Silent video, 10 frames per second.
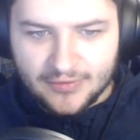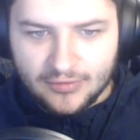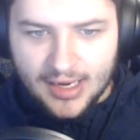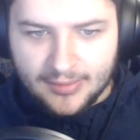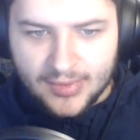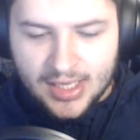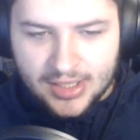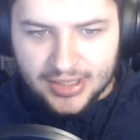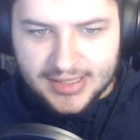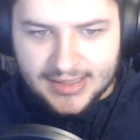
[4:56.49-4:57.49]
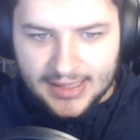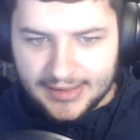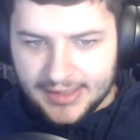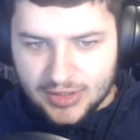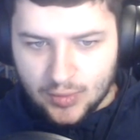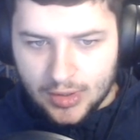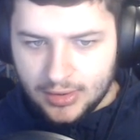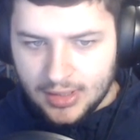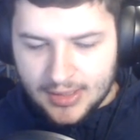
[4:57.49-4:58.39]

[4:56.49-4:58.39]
of RAM, you're going to select this one.